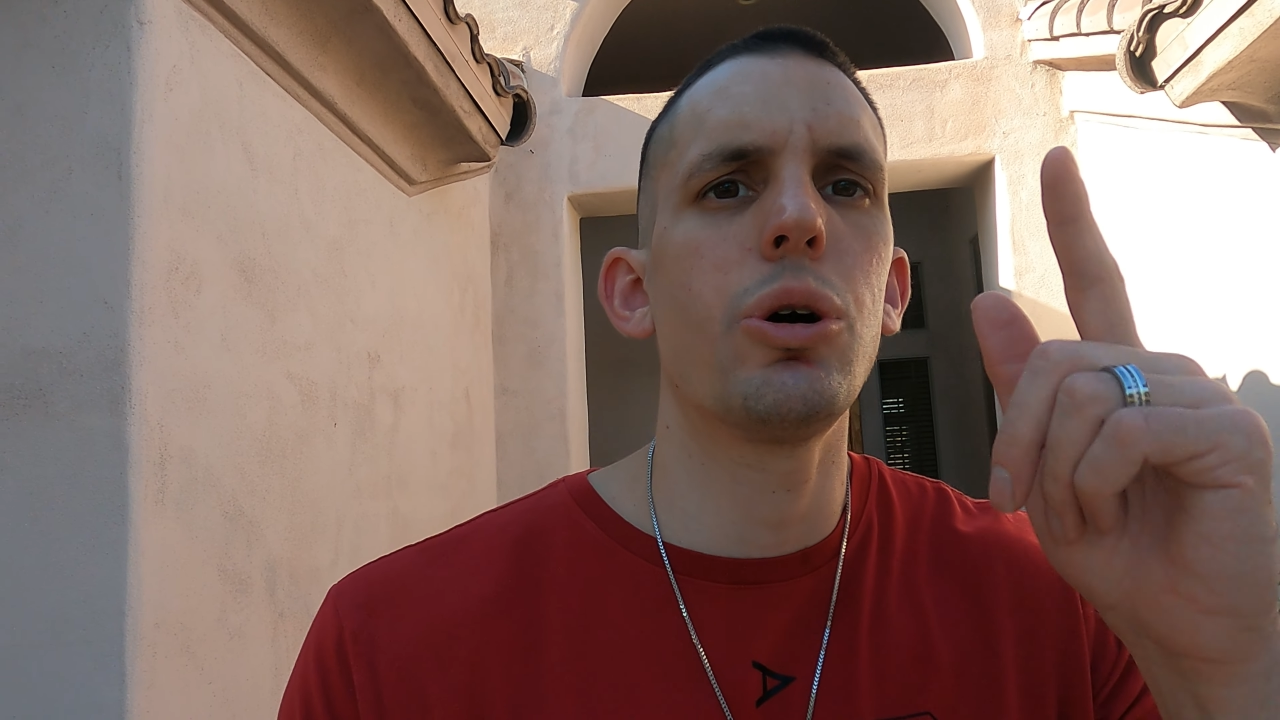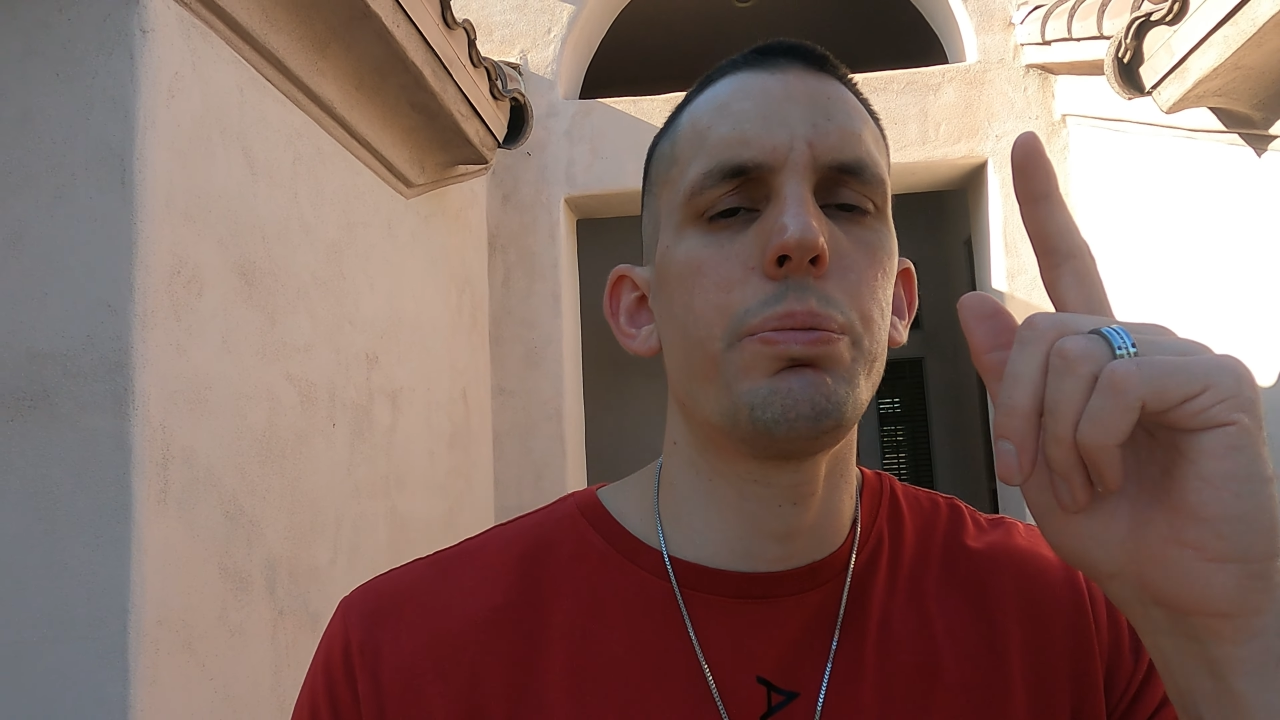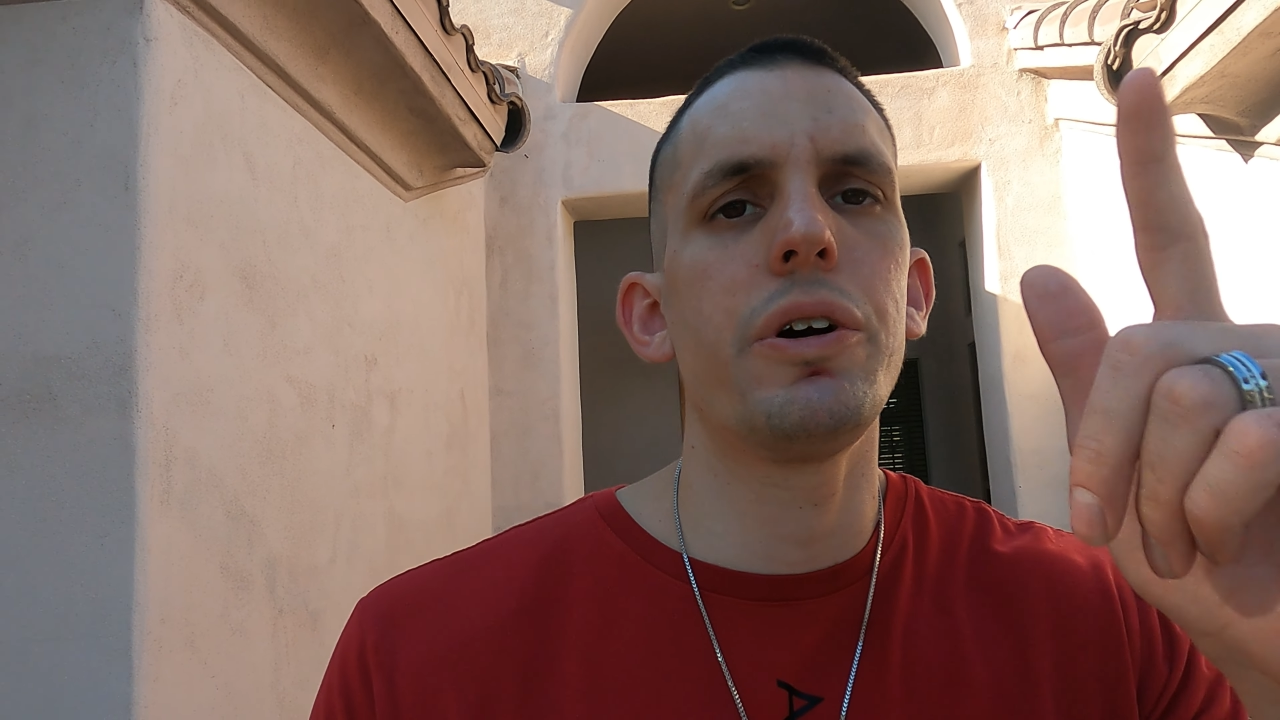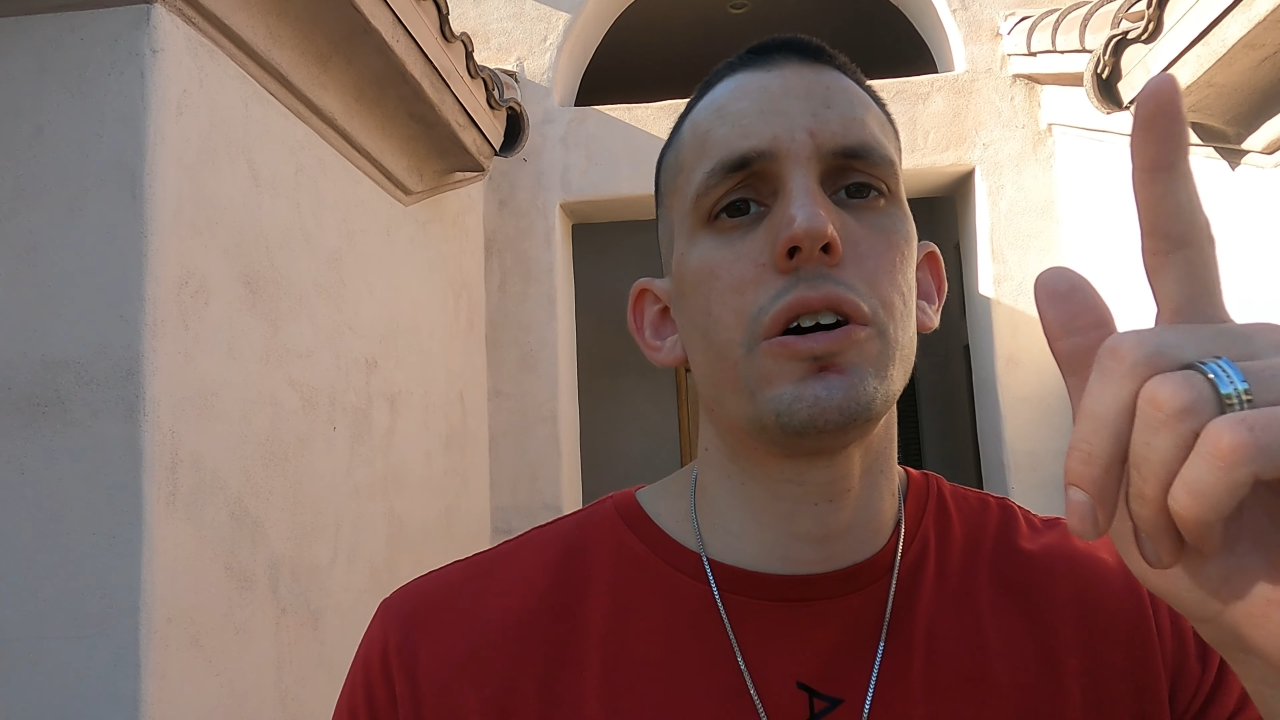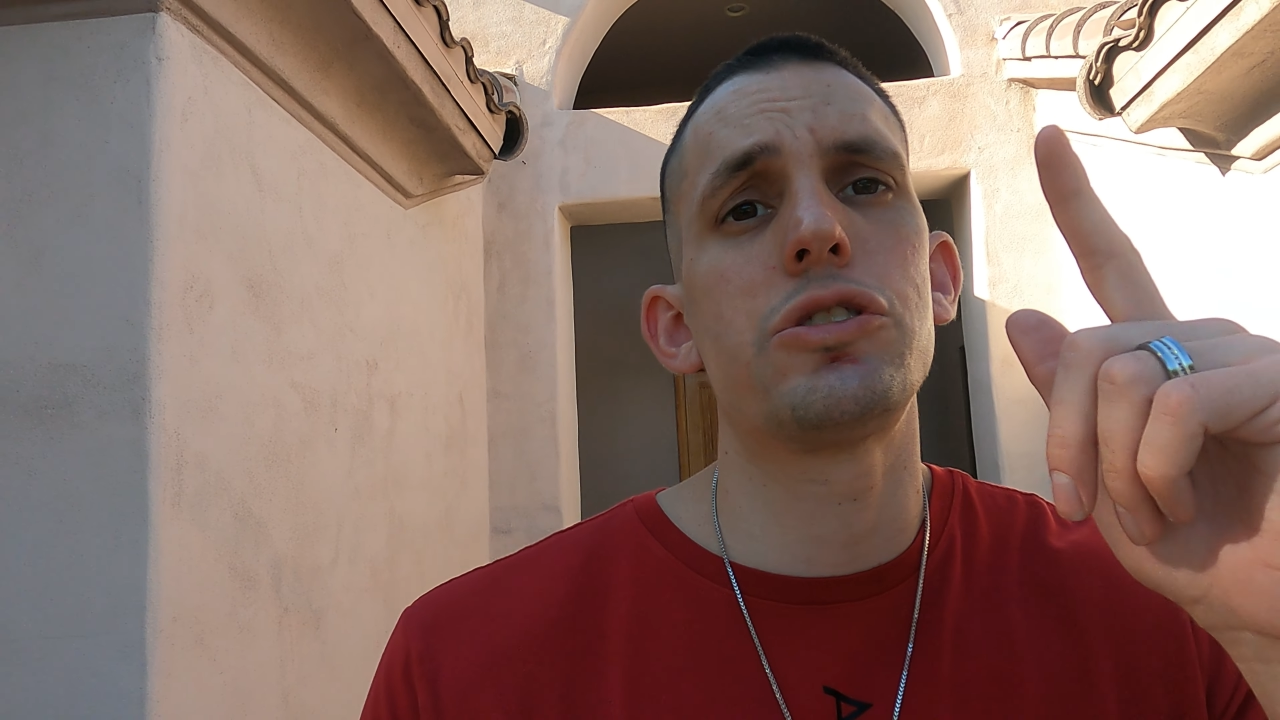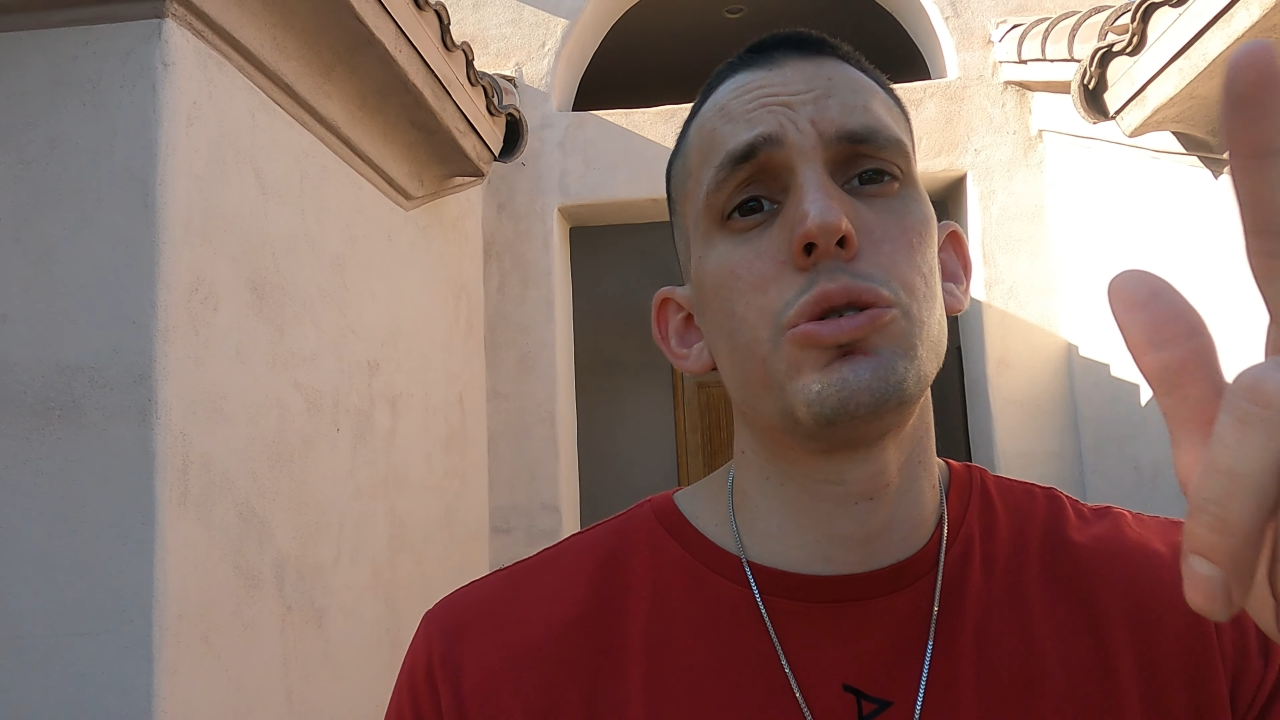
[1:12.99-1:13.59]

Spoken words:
Hope y'all